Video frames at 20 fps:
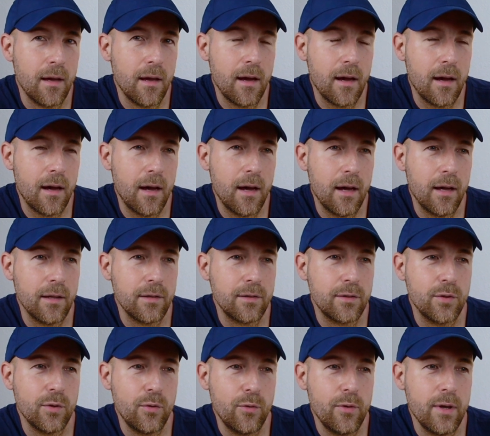
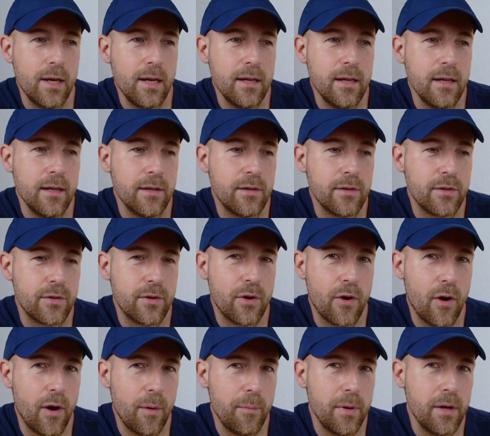to really
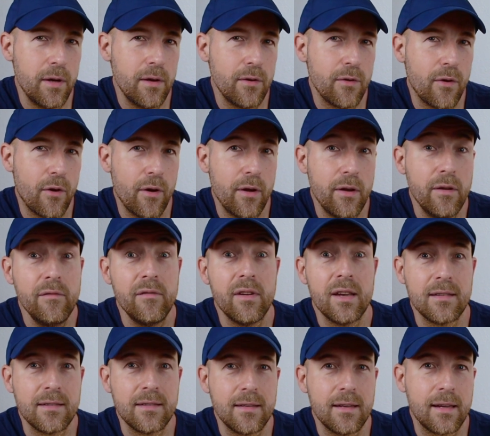determine or
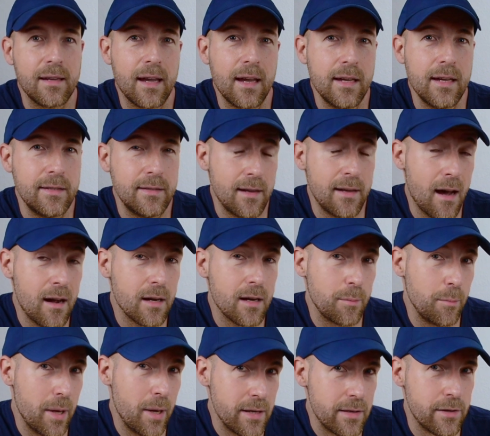investigate dark
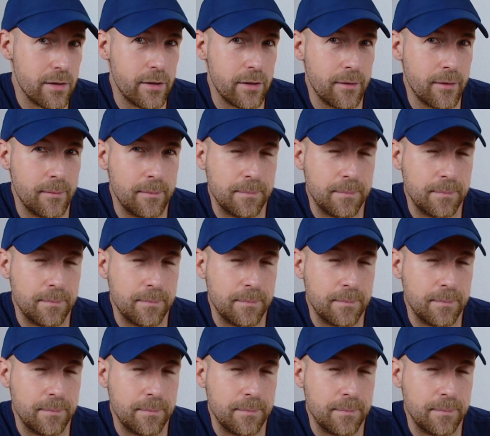matter.